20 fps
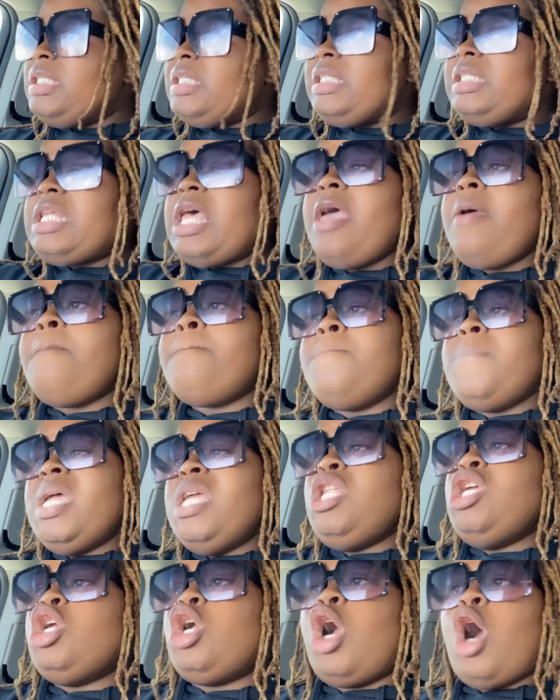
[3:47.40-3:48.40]
Set
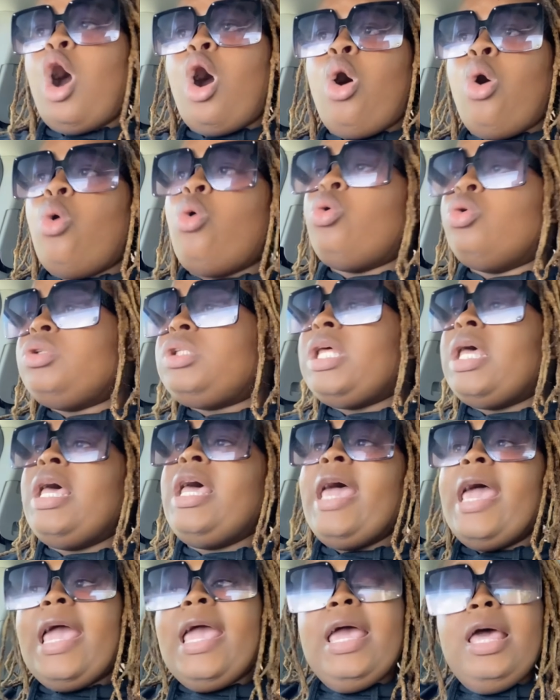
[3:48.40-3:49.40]
many goals
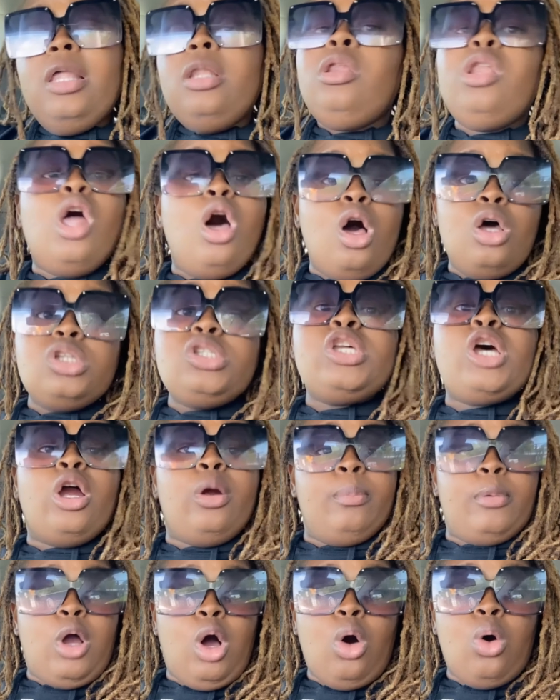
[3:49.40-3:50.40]
and long
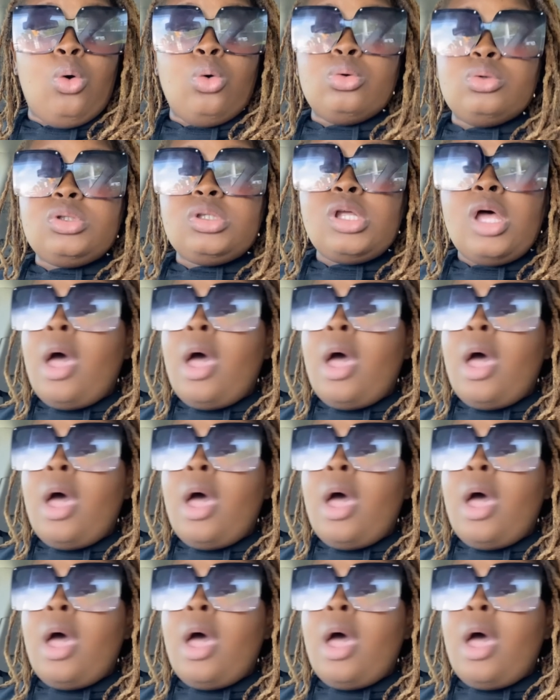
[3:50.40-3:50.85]
term goals,